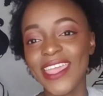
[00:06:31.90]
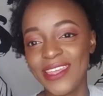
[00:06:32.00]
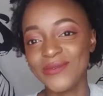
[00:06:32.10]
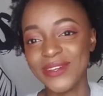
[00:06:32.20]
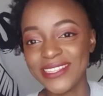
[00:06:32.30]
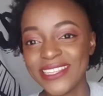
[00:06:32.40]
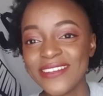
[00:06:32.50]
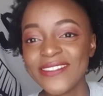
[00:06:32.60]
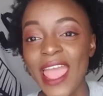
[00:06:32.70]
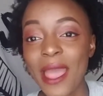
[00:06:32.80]
And we
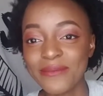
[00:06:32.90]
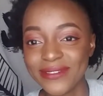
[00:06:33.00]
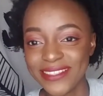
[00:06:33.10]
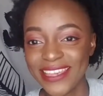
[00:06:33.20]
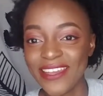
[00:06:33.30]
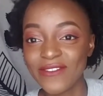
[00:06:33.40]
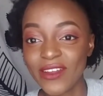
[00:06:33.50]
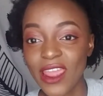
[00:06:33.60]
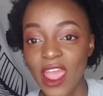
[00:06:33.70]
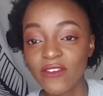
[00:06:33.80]
lived happily ever
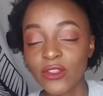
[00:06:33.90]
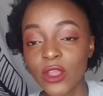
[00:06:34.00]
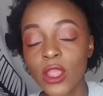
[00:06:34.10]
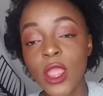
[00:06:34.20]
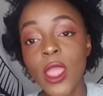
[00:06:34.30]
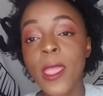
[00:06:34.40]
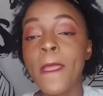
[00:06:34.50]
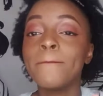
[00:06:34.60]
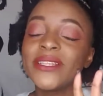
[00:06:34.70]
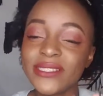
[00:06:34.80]
after.
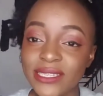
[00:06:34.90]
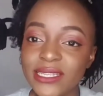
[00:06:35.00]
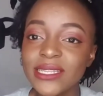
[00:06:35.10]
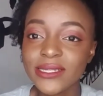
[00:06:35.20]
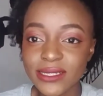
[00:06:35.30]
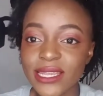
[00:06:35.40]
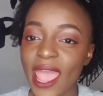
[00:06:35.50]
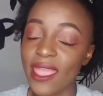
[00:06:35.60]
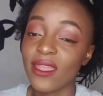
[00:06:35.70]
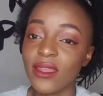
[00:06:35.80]
But to this
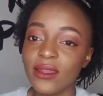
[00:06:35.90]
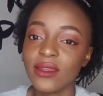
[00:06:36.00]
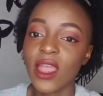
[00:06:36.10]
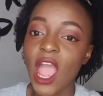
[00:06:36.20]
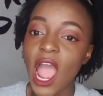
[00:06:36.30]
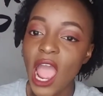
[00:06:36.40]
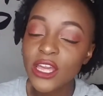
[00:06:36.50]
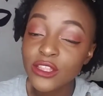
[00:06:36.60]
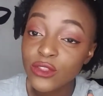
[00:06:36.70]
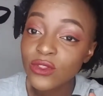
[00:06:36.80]
day,
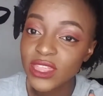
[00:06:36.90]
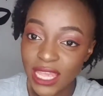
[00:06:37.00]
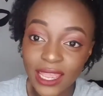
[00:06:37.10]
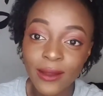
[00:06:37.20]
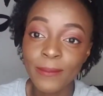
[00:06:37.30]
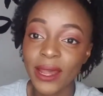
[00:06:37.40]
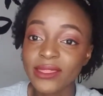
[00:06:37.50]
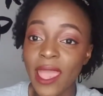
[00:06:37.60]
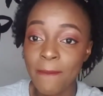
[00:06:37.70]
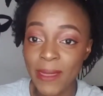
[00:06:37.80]
I still think
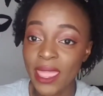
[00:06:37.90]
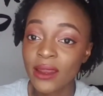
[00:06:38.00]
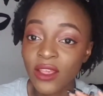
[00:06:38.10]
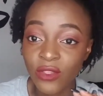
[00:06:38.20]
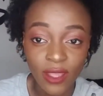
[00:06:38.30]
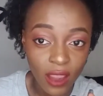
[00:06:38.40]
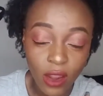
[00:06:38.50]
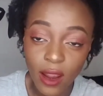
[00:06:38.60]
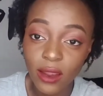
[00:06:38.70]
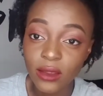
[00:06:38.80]
about that man in that
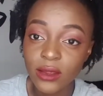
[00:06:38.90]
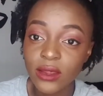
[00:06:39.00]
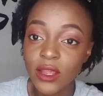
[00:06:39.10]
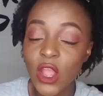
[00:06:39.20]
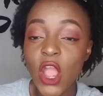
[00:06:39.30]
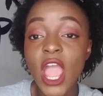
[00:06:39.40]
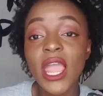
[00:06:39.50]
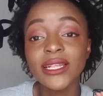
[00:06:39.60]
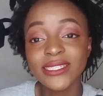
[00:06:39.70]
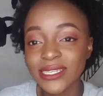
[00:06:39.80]
car.
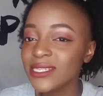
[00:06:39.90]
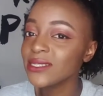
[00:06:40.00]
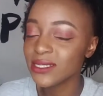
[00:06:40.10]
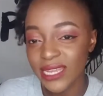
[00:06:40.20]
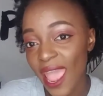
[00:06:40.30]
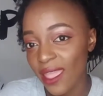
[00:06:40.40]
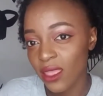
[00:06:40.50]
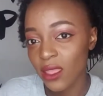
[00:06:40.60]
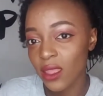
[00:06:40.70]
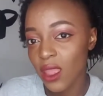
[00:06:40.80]
And to this day,
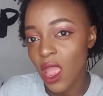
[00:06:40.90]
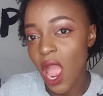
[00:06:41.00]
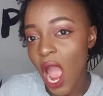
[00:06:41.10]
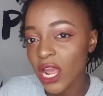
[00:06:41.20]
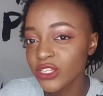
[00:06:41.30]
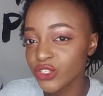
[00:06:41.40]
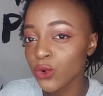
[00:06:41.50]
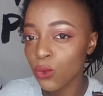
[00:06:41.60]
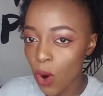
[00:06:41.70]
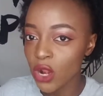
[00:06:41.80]
I
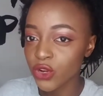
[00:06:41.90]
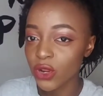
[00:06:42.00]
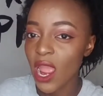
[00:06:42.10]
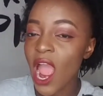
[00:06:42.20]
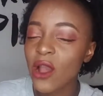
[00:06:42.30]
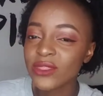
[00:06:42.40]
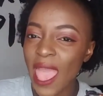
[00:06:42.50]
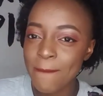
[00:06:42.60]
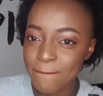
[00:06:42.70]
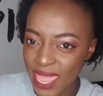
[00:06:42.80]
still wonder how
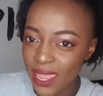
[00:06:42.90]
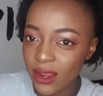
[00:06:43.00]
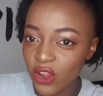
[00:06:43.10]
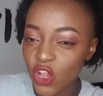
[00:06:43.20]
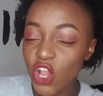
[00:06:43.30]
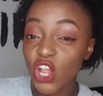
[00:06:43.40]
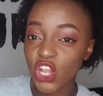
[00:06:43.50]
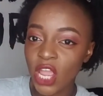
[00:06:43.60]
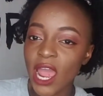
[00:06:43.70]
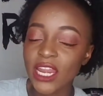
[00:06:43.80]
that man
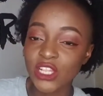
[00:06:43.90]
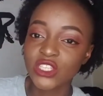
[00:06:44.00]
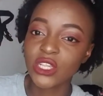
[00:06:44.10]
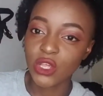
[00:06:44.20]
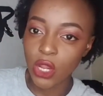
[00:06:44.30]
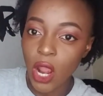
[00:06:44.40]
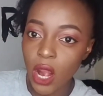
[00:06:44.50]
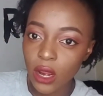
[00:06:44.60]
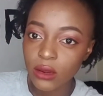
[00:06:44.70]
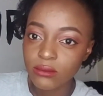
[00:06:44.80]
got into the
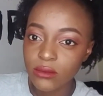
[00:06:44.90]
car.